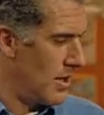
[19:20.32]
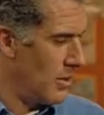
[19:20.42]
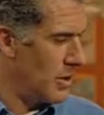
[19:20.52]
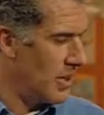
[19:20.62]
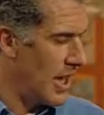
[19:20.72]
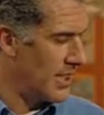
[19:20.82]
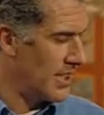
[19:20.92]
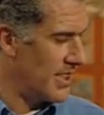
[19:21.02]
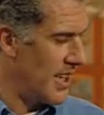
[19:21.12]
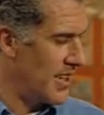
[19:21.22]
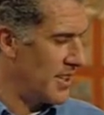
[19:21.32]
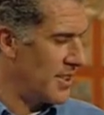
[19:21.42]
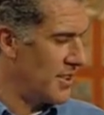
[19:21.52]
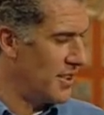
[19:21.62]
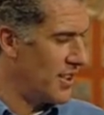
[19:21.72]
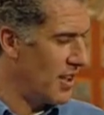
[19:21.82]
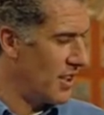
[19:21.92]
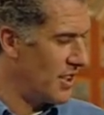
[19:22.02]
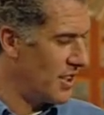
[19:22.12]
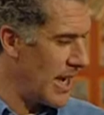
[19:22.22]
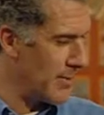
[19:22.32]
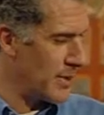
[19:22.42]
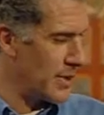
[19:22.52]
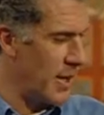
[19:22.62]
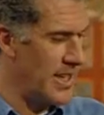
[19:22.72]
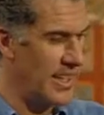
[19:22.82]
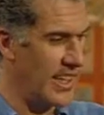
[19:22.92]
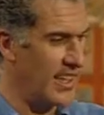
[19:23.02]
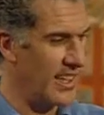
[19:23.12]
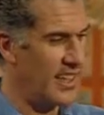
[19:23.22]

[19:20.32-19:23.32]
Would you like to turn to John chapter 20,